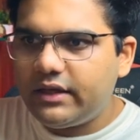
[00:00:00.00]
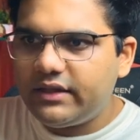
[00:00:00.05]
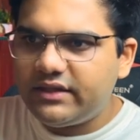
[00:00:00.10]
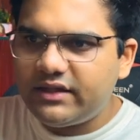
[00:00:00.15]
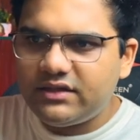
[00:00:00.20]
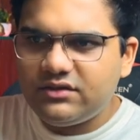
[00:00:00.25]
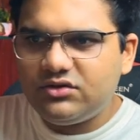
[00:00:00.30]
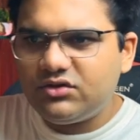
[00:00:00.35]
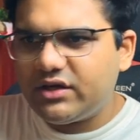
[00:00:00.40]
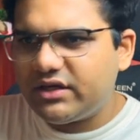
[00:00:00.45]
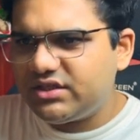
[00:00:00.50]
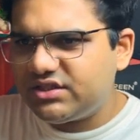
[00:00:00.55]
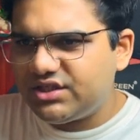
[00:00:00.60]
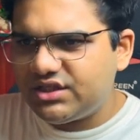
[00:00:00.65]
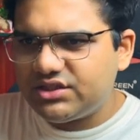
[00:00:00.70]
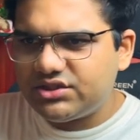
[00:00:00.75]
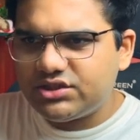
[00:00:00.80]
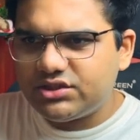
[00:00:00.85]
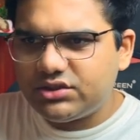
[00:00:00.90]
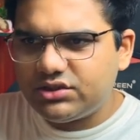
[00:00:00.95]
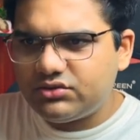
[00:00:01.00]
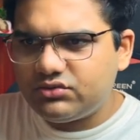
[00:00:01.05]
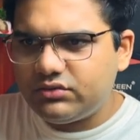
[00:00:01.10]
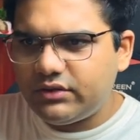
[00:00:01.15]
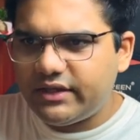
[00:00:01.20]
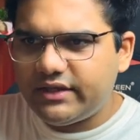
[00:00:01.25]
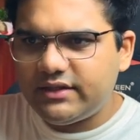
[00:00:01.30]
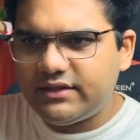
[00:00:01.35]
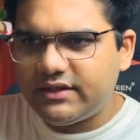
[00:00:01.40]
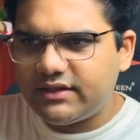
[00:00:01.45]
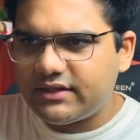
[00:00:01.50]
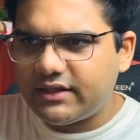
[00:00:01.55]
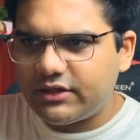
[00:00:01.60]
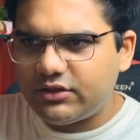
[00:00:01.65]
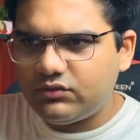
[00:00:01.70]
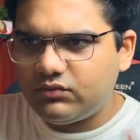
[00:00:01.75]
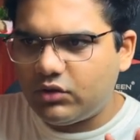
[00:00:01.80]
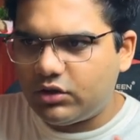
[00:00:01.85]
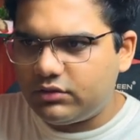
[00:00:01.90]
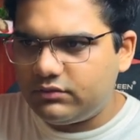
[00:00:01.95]
and then you can change it to anything
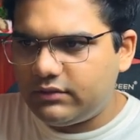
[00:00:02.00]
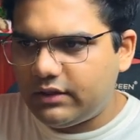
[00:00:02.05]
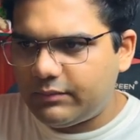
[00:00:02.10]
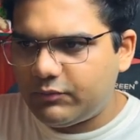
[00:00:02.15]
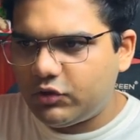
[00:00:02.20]
that you want.